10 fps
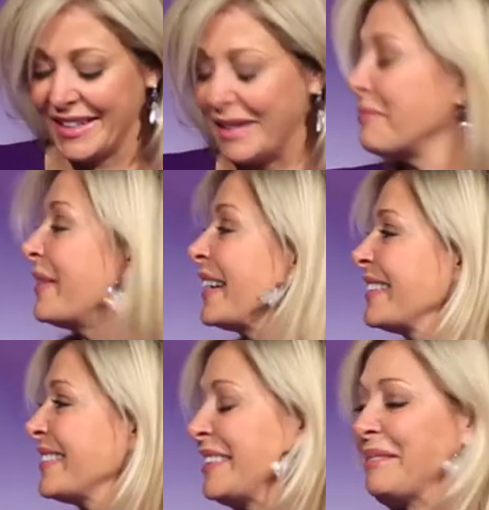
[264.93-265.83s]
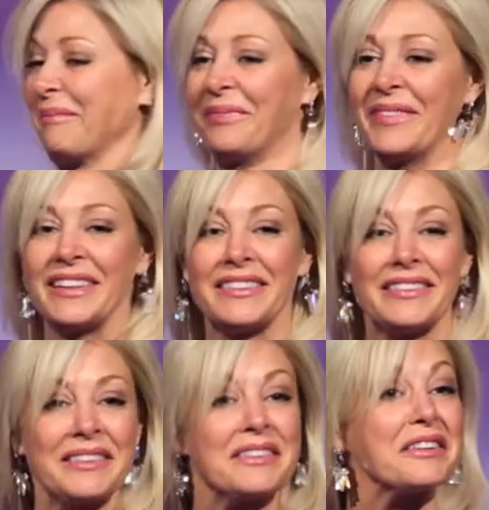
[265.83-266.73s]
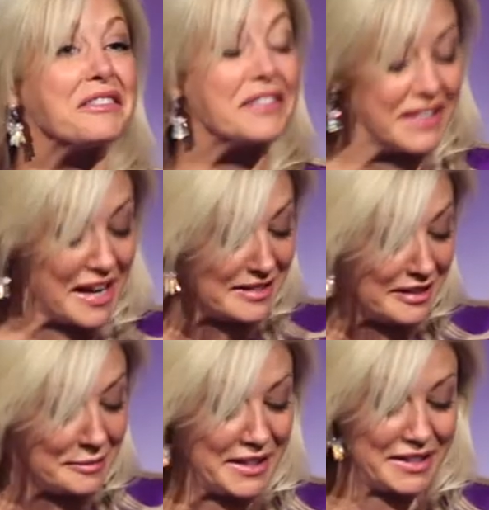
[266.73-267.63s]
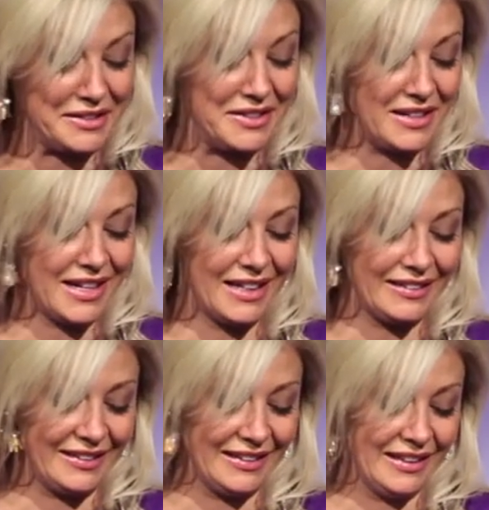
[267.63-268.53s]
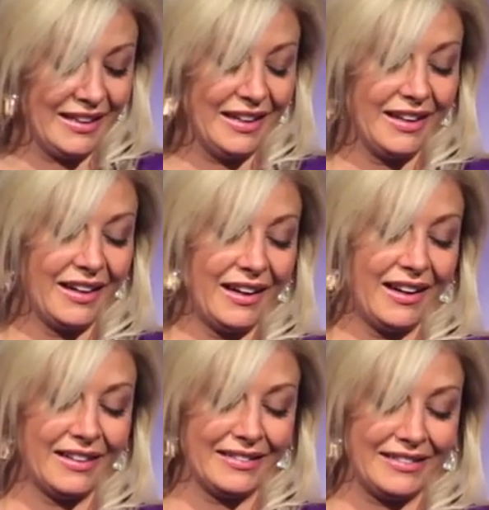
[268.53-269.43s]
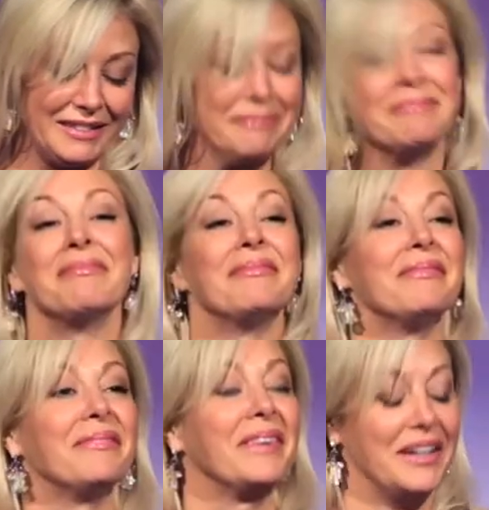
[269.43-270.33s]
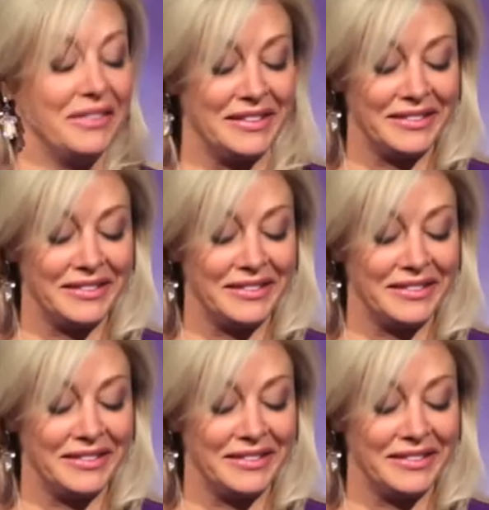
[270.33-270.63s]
Amazing. It's so fantastic to be here tonight. And I want to